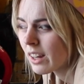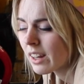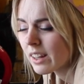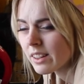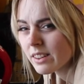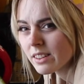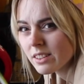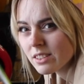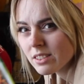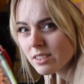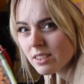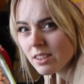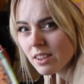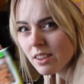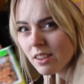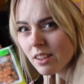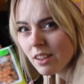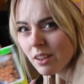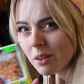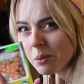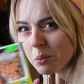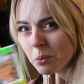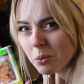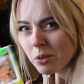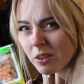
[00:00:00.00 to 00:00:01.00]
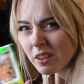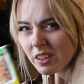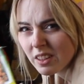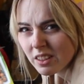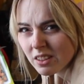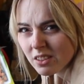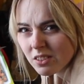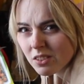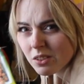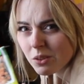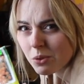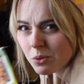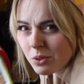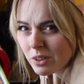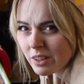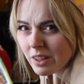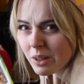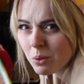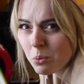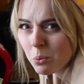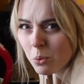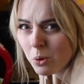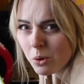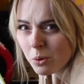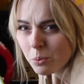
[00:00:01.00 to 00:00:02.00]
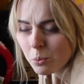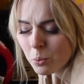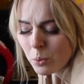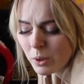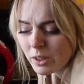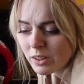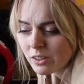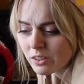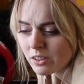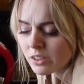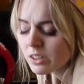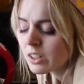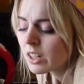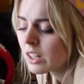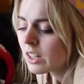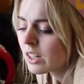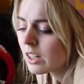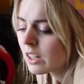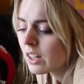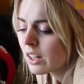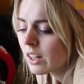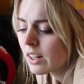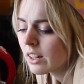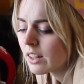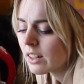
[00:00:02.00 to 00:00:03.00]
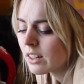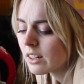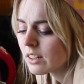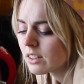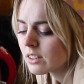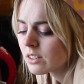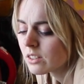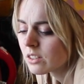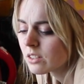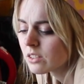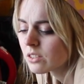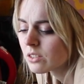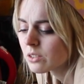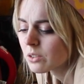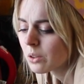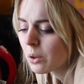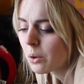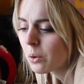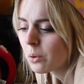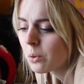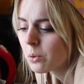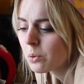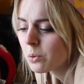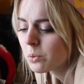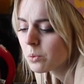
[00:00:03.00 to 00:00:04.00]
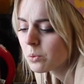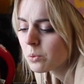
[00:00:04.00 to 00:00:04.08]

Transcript: this needs really warm weather, so